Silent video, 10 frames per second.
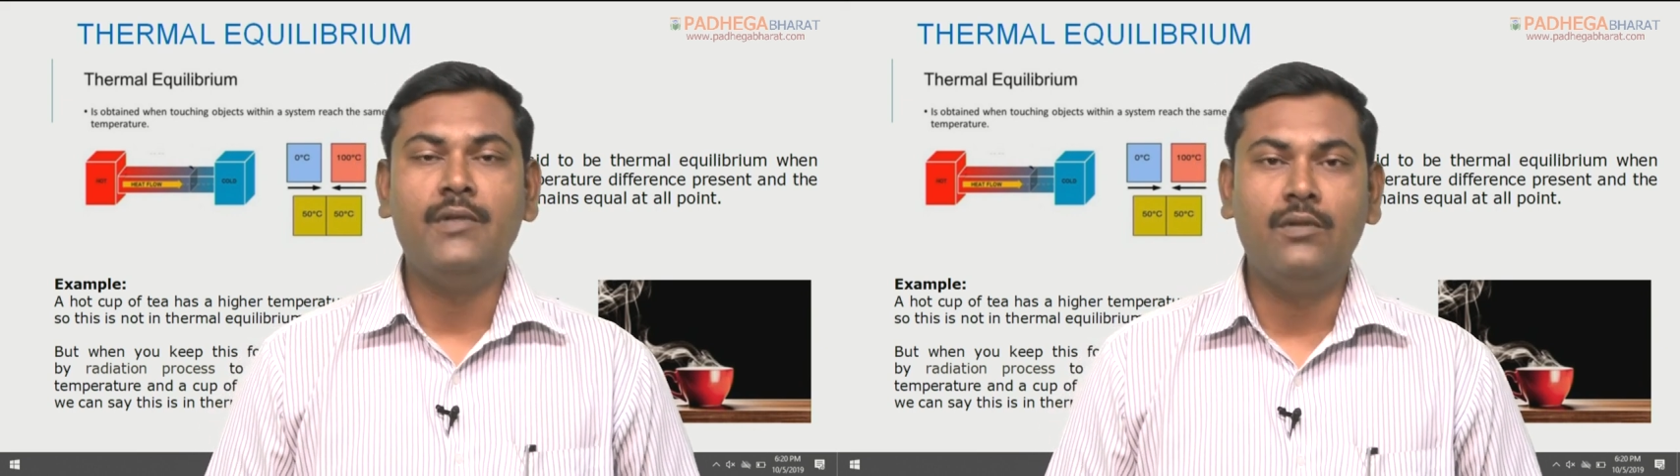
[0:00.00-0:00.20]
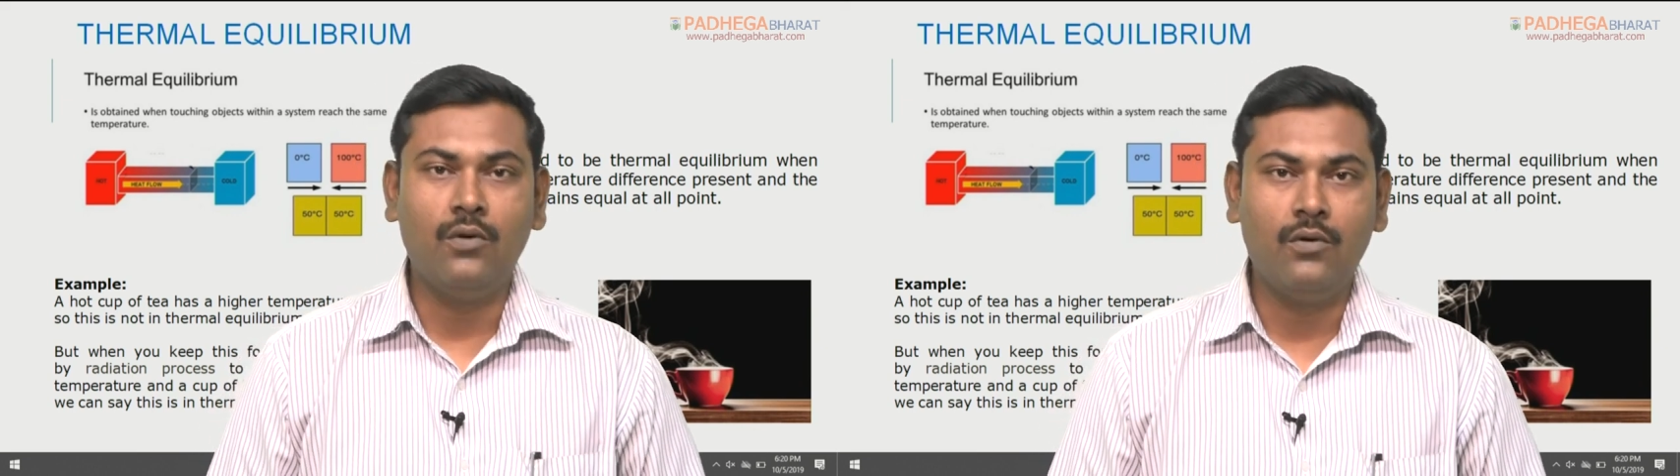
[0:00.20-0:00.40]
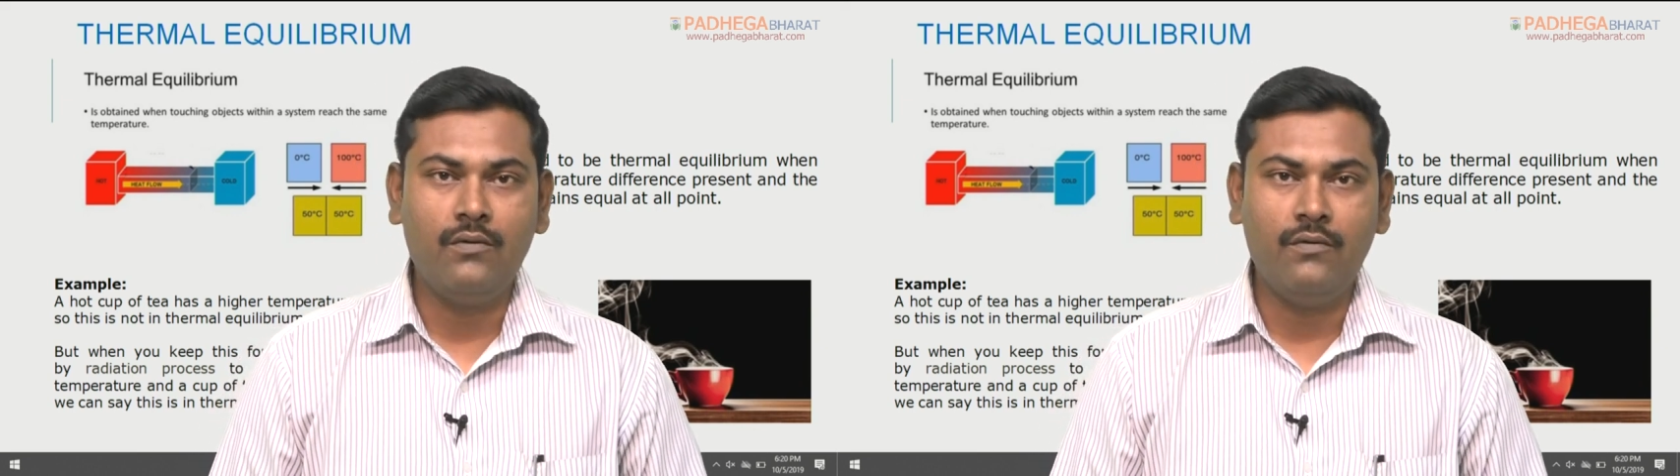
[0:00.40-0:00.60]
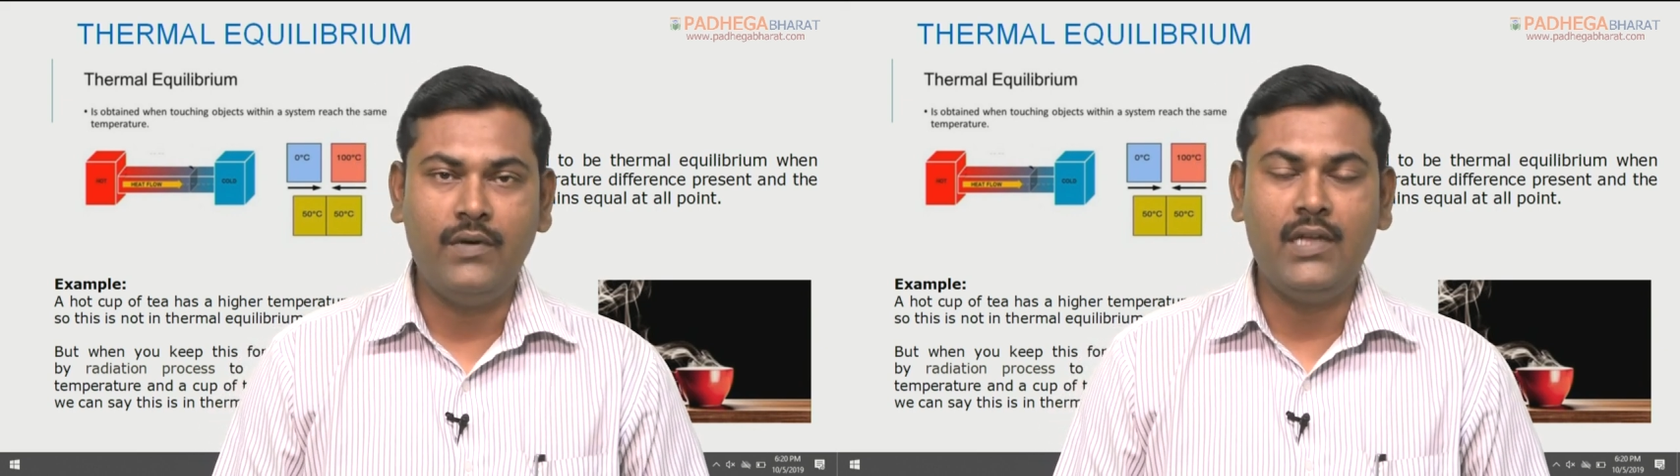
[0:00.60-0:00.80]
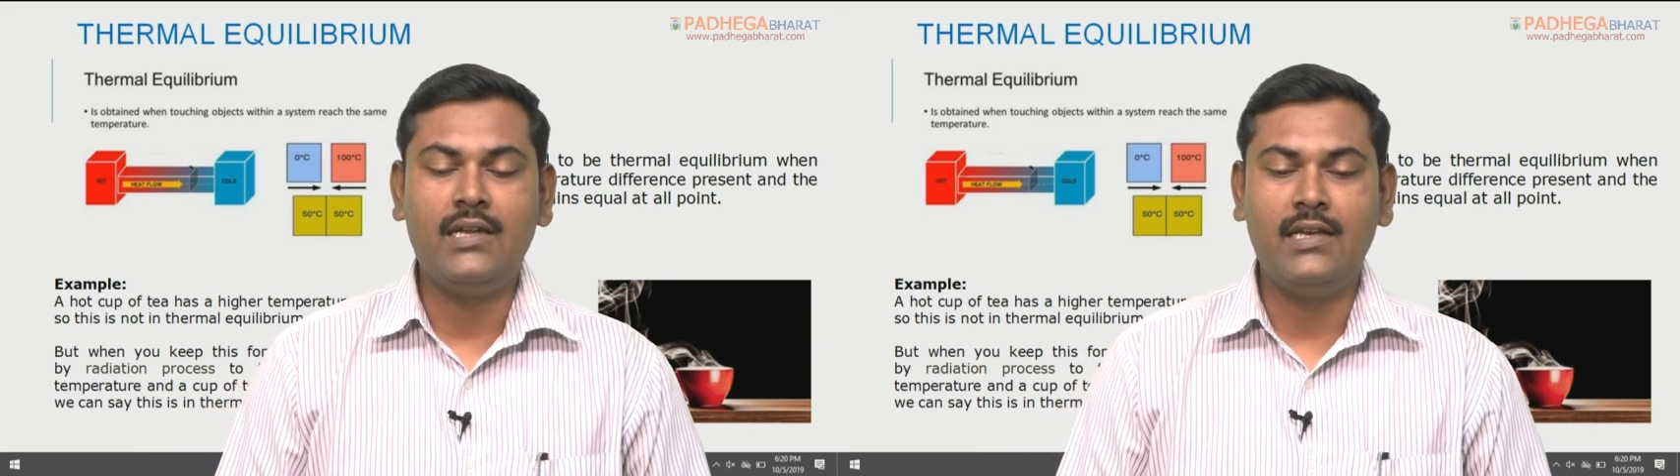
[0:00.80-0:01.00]
known
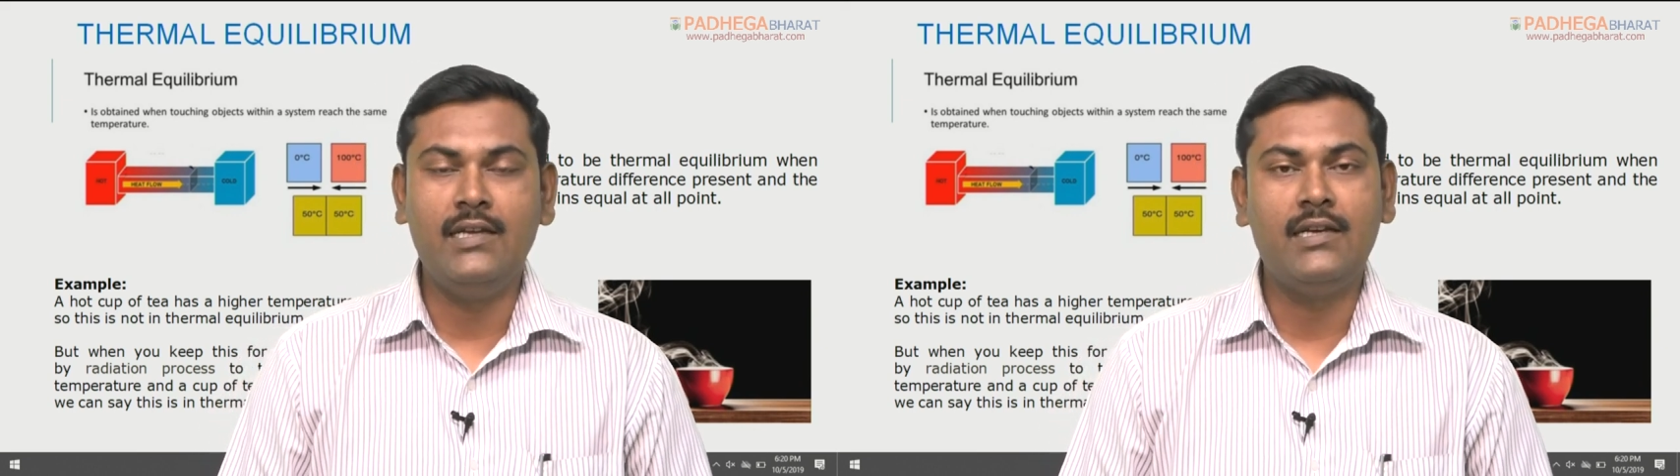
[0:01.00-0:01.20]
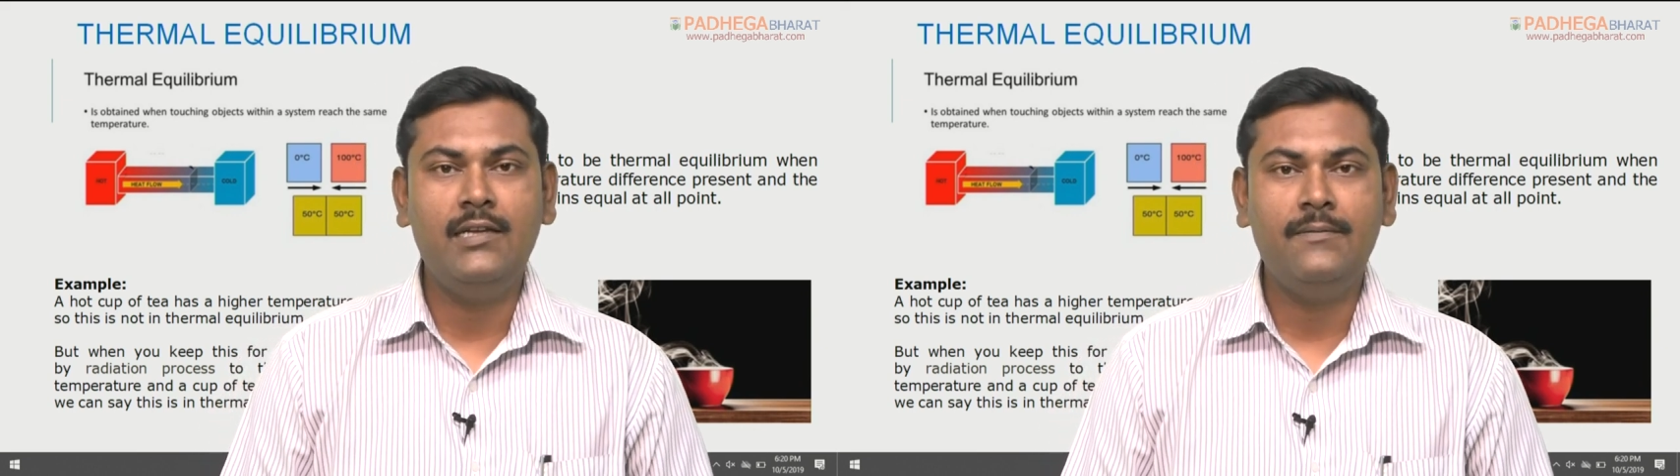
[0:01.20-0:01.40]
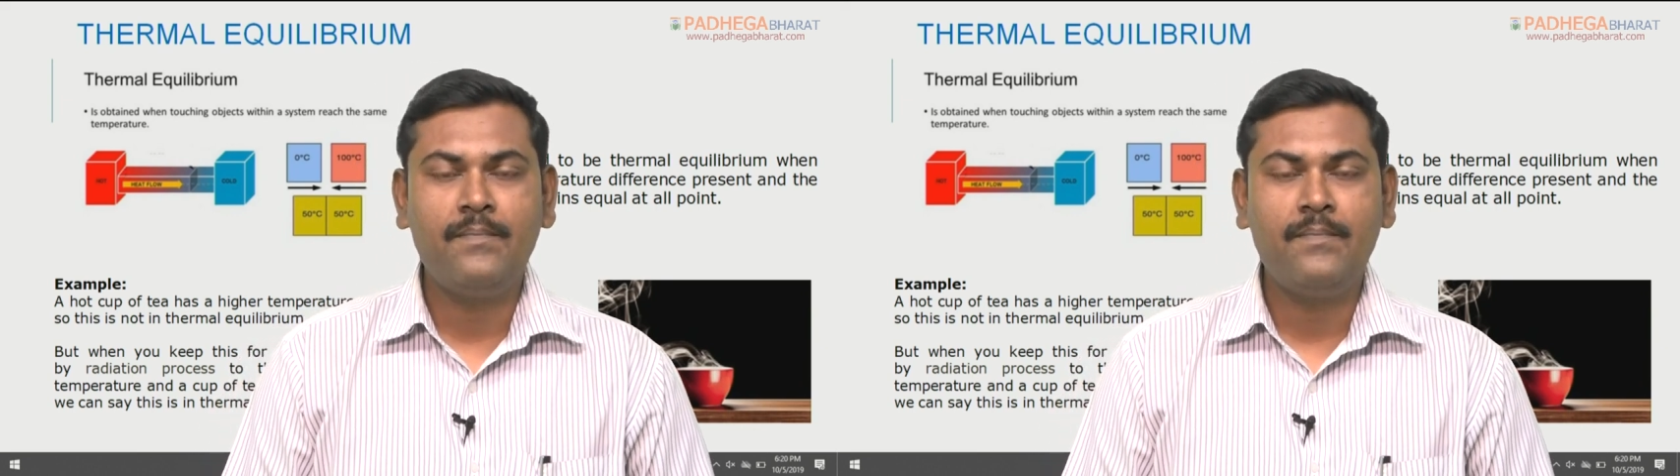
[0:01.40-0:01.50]
very clearly.